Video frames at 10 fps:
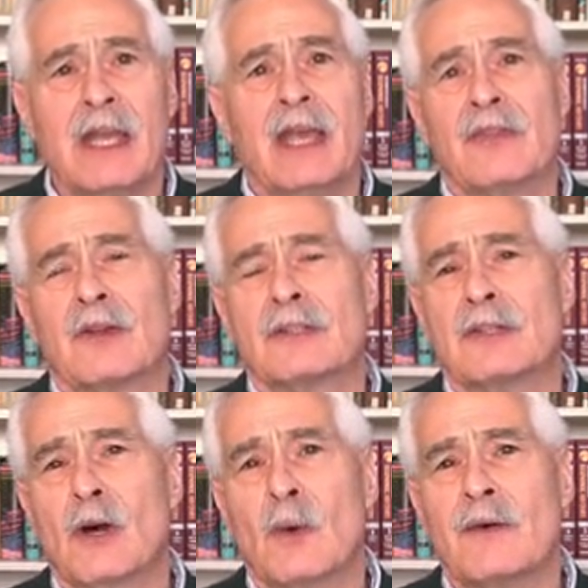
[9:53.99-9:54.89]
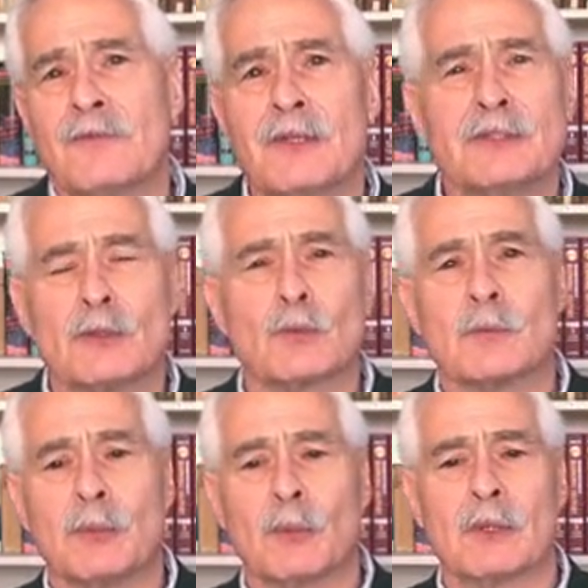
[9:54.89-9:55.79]
and there's no official
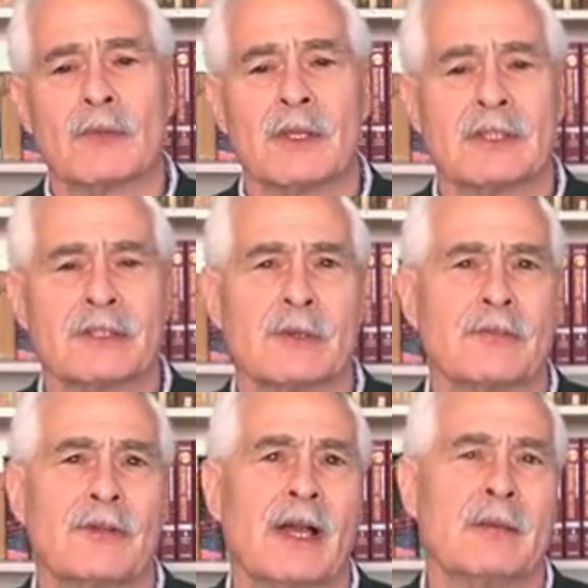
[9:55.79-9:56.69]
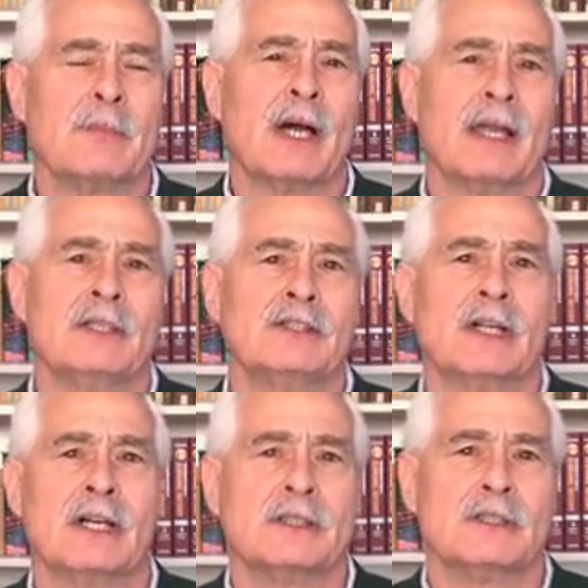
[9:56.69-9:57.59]
report that's certified by a
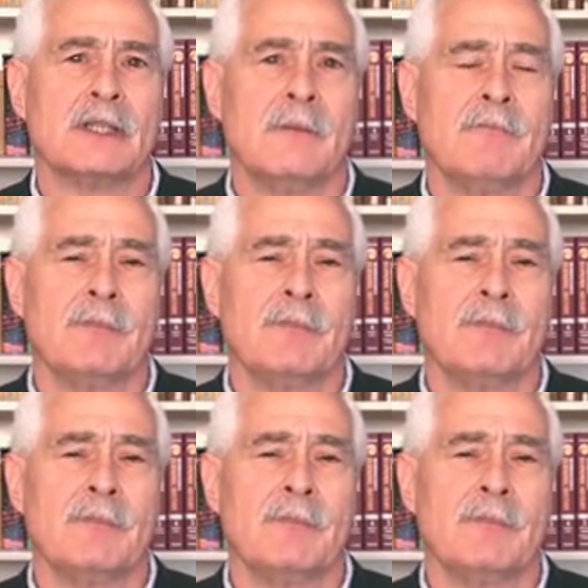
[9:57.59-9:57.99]
judge.